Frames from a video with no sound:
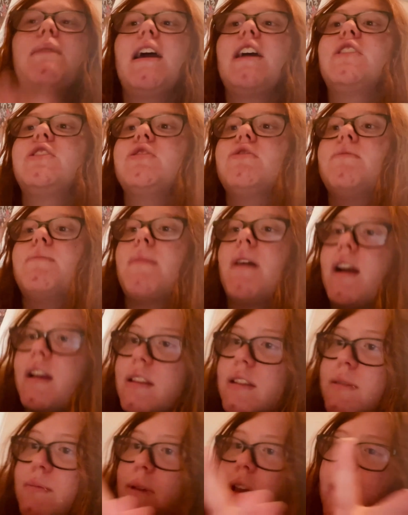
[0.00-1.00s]
actually
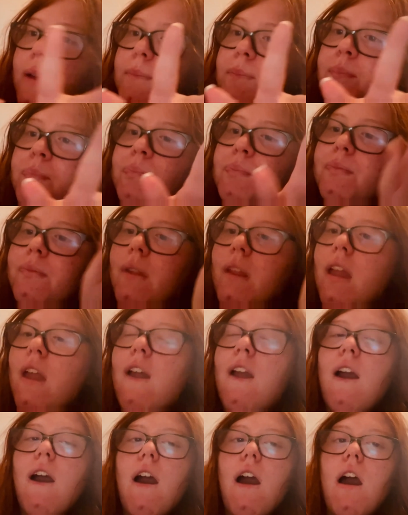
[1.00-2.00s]
reminds me
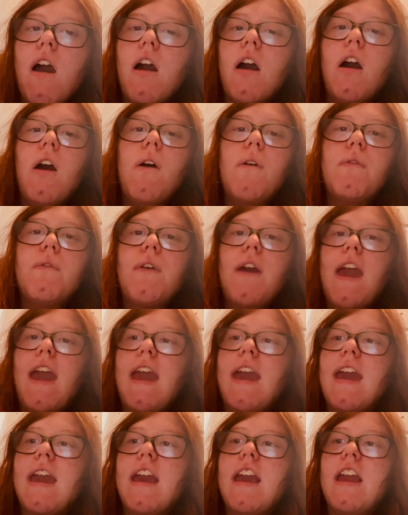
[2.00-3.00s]
of
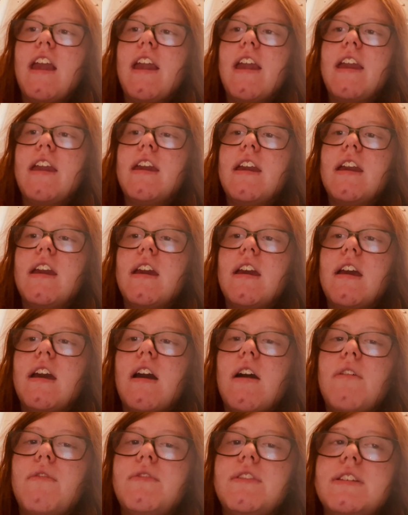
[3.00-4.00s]
a,
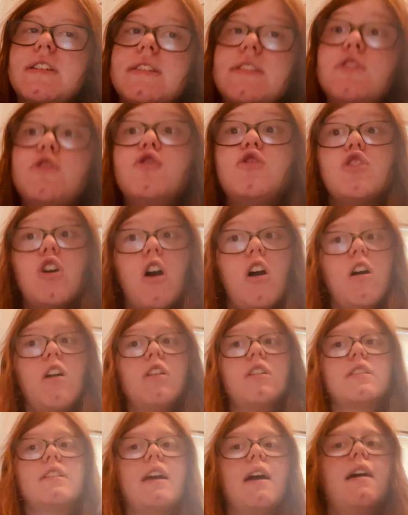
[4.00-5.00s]
of this
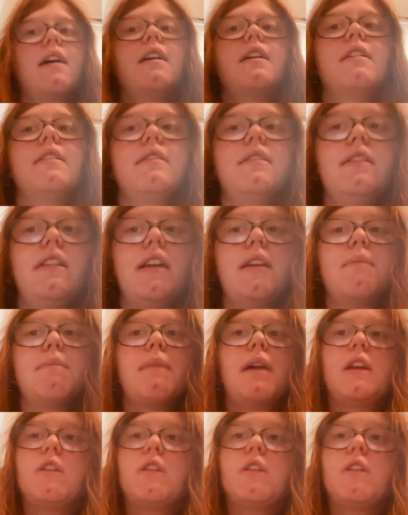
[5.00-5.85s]
dog that, like, my